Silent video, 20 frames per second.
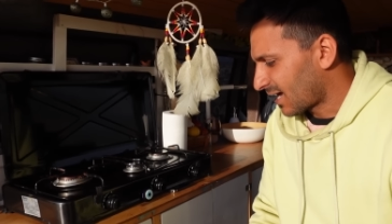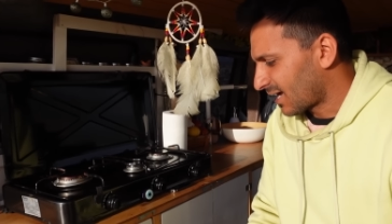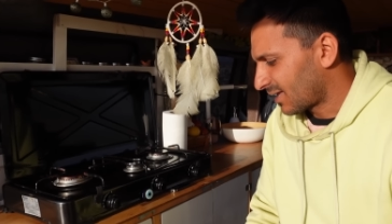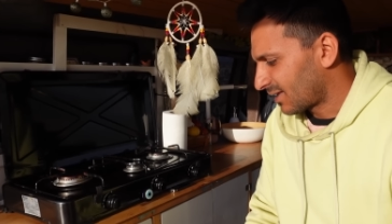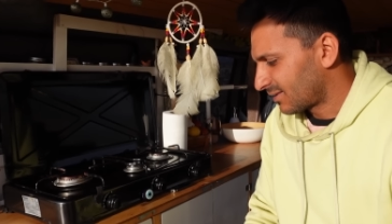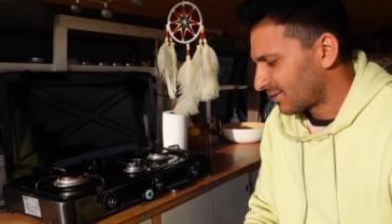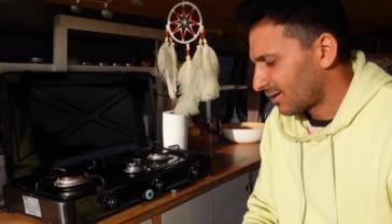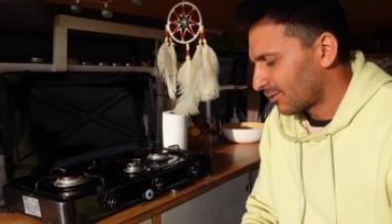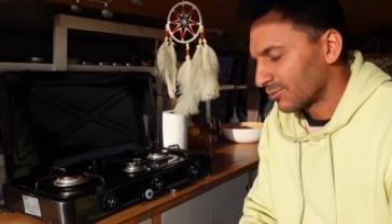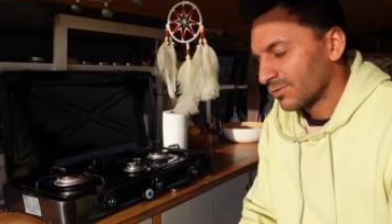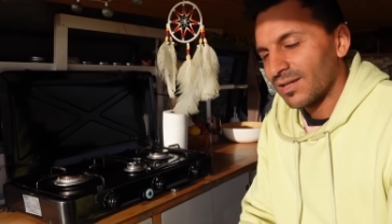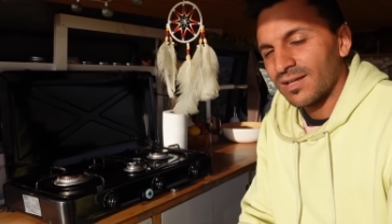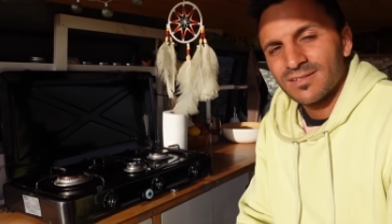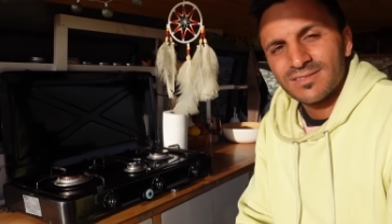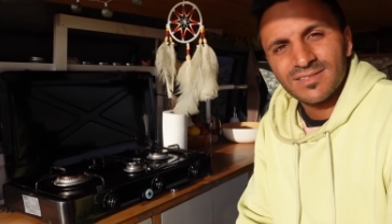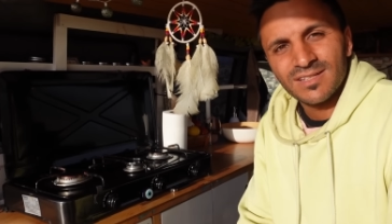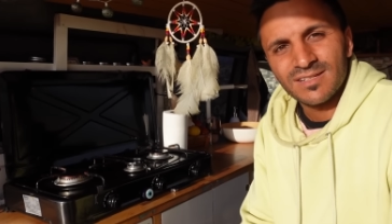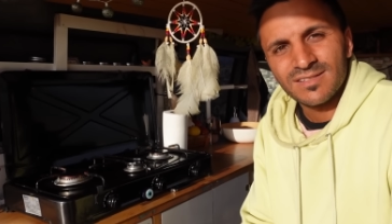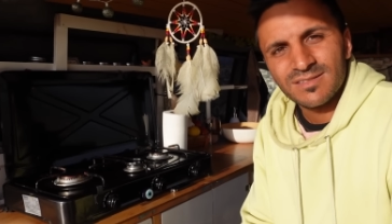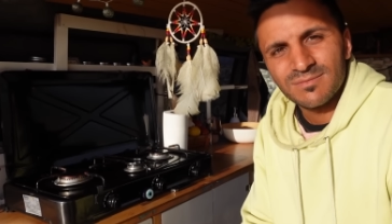and that will
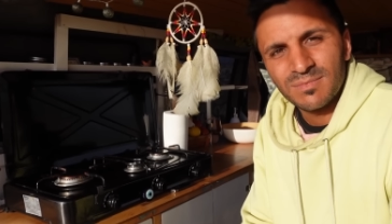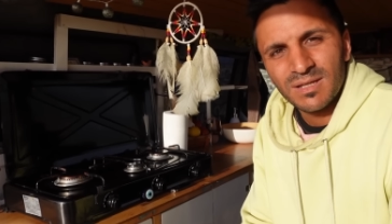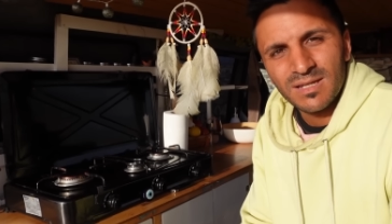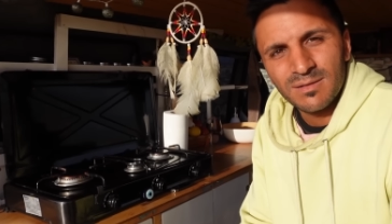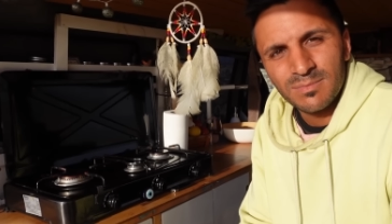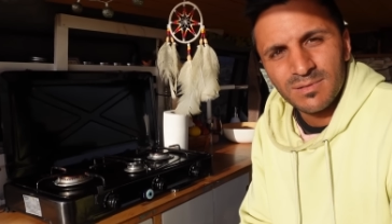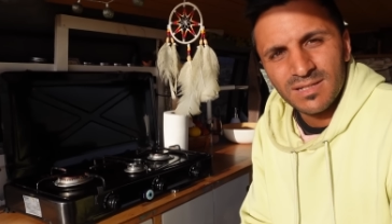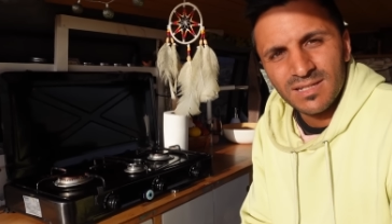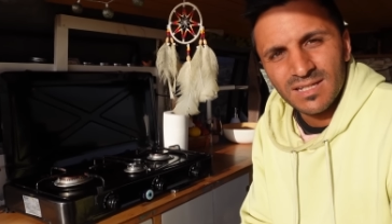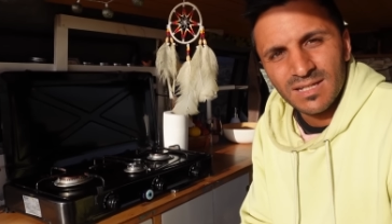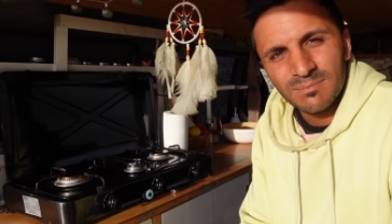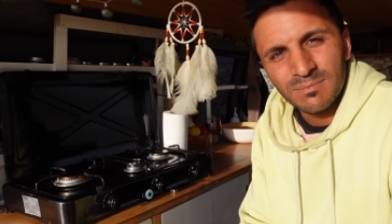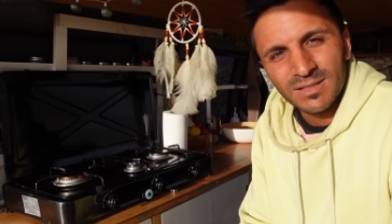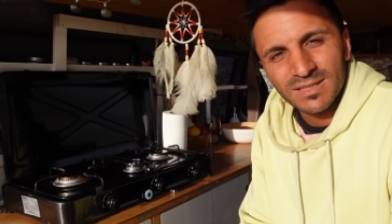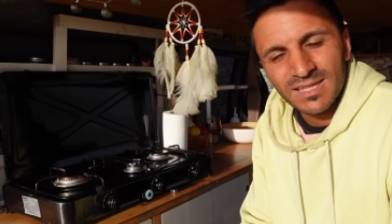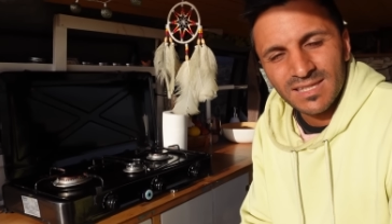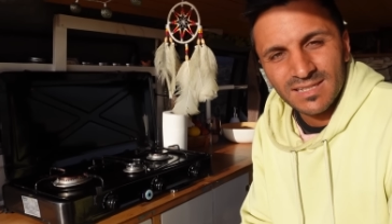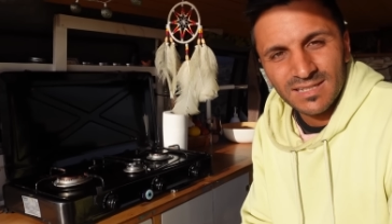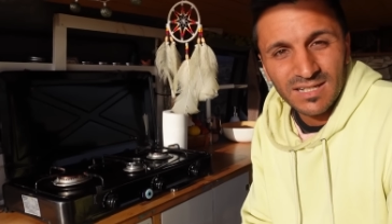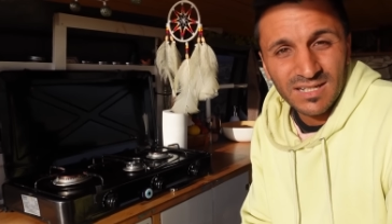last us maybe a
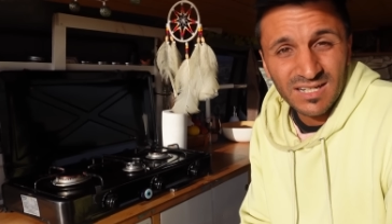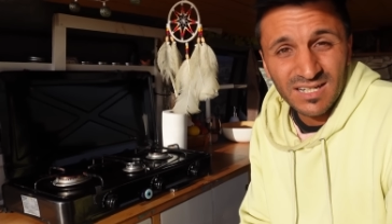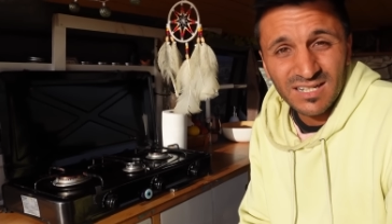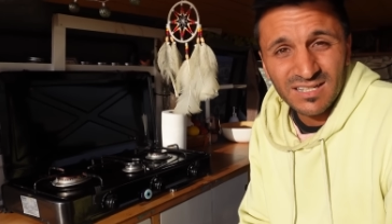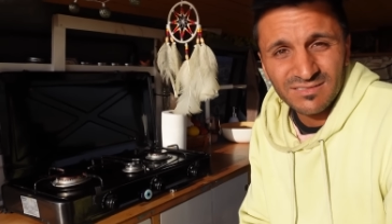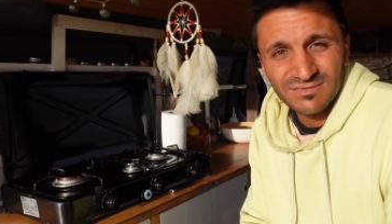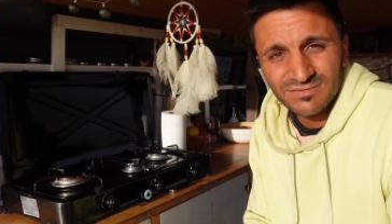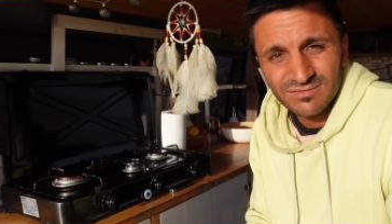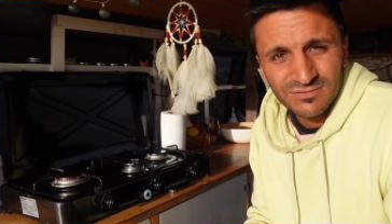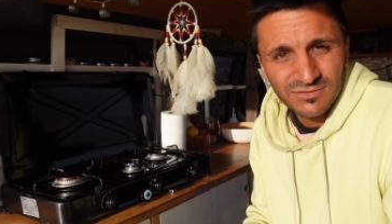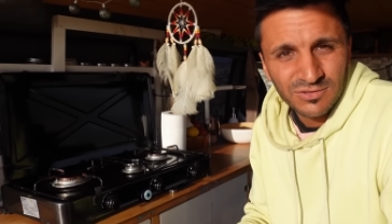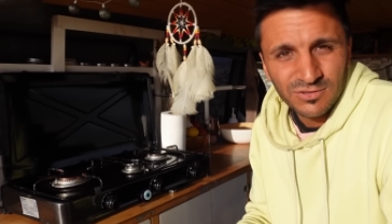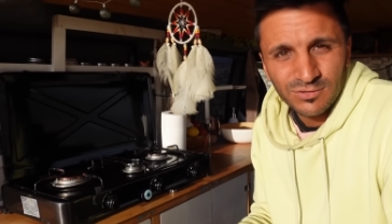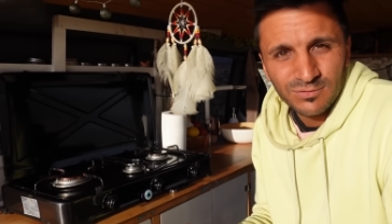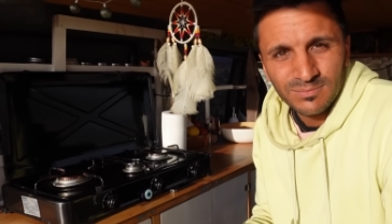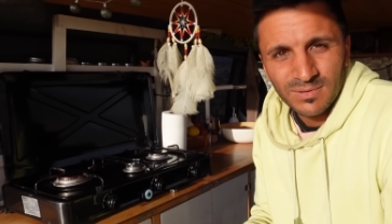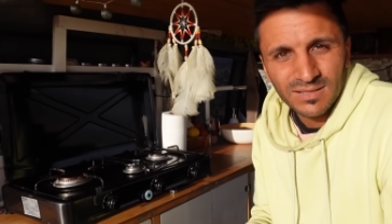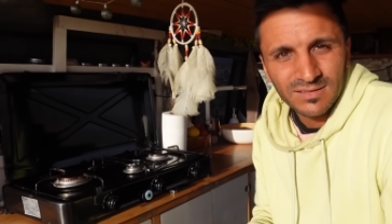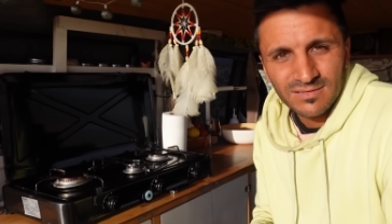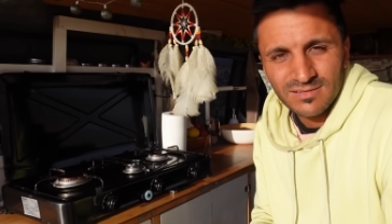month and a half,
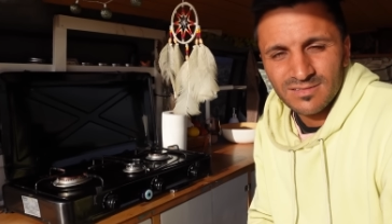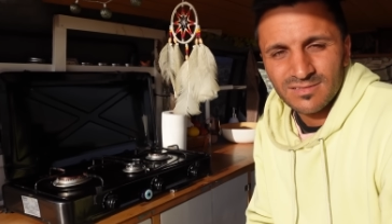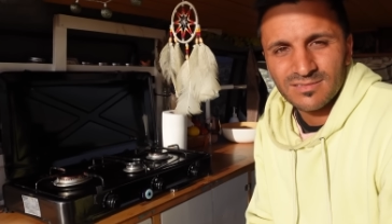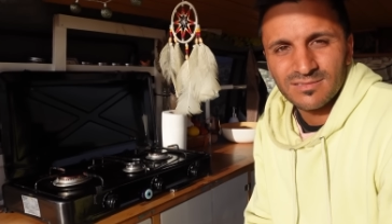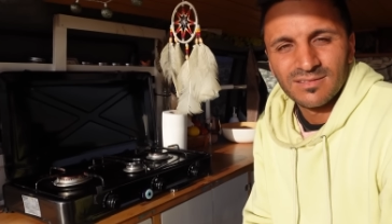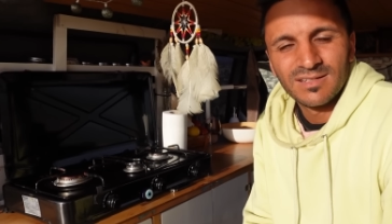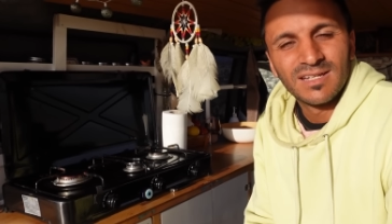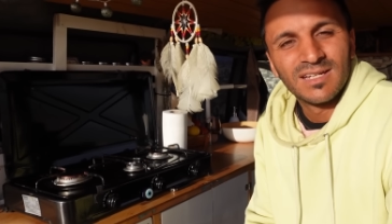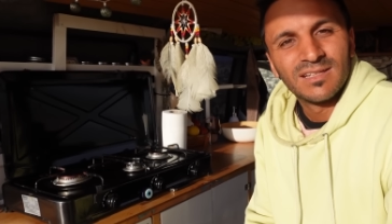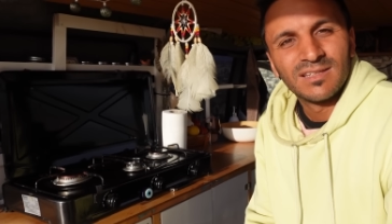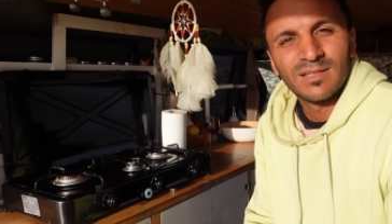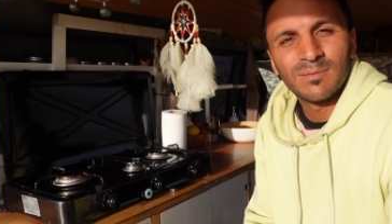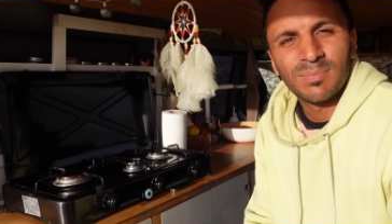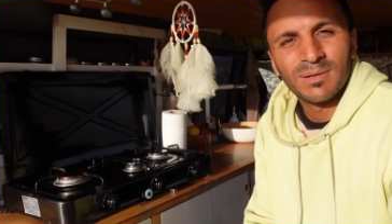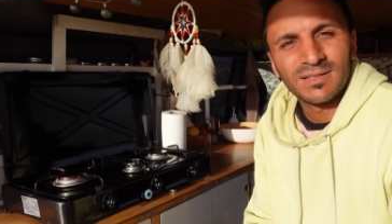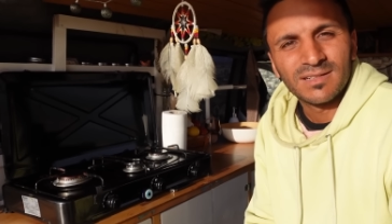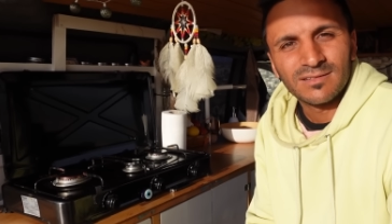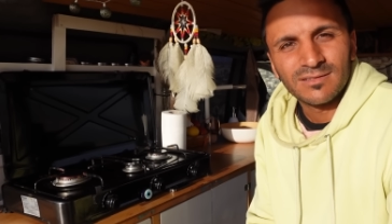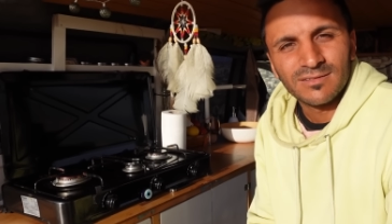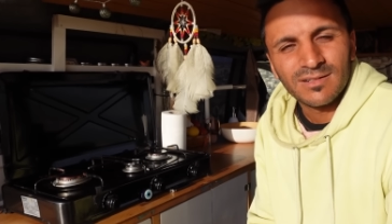two months,
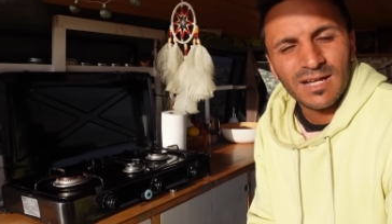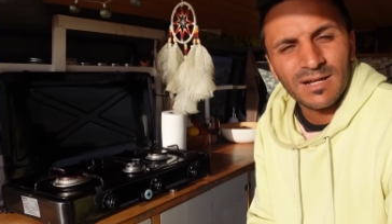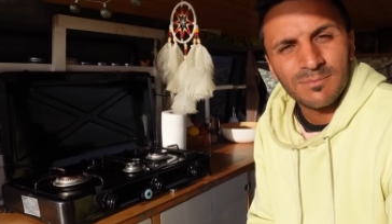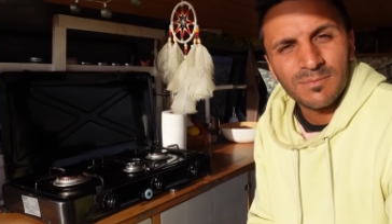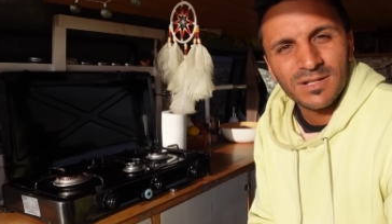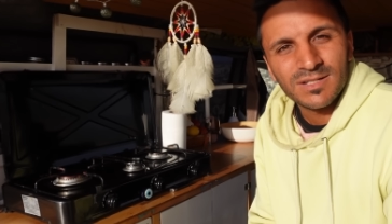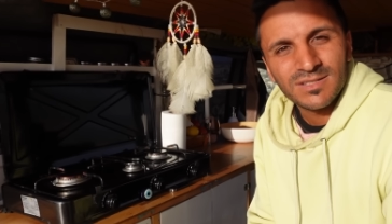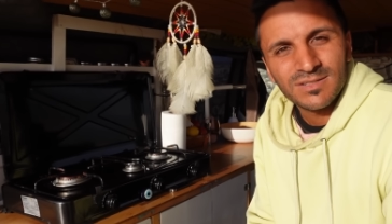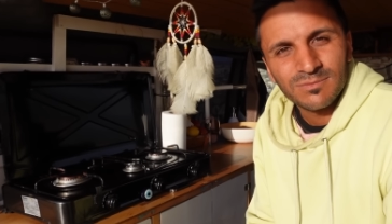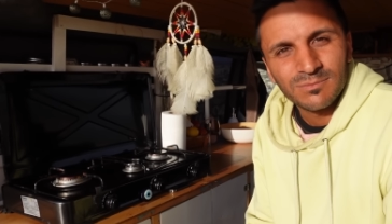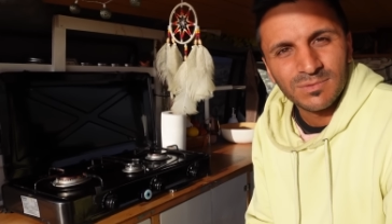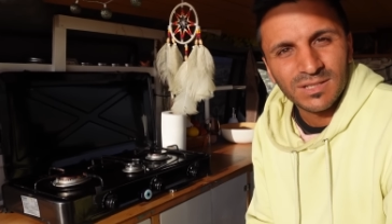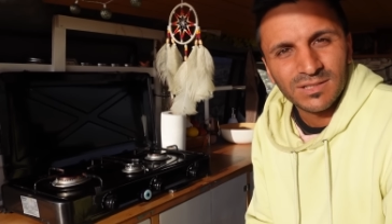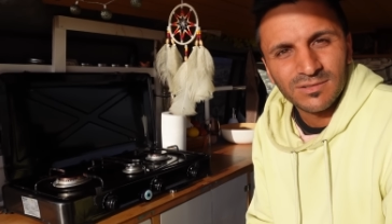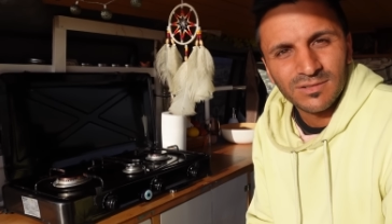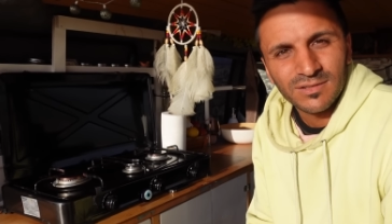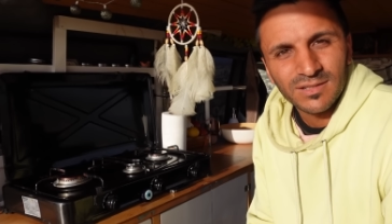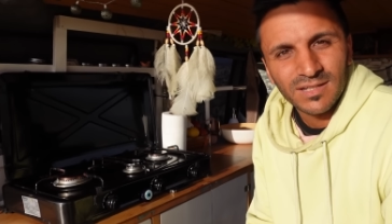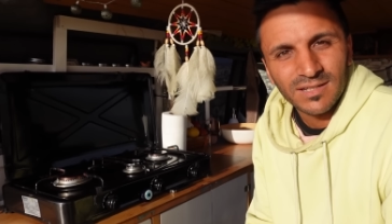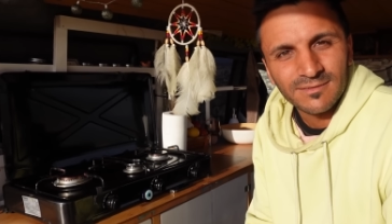depending on how much we're
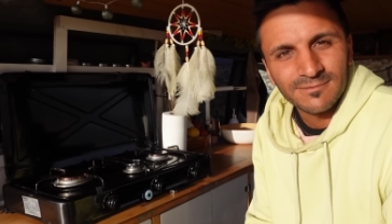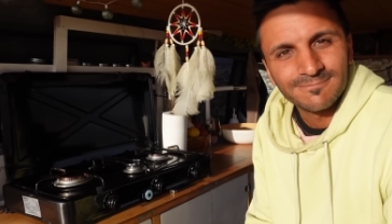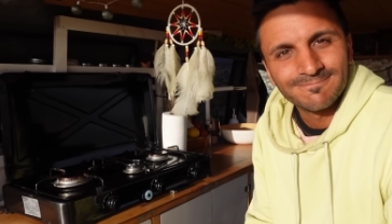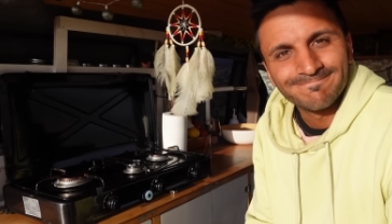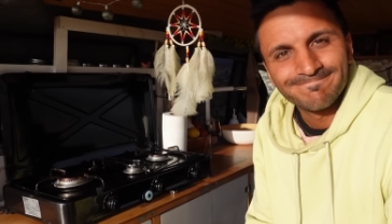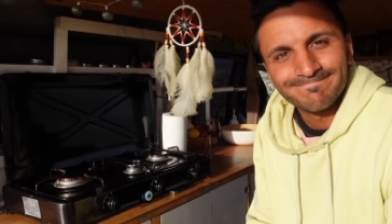cooking.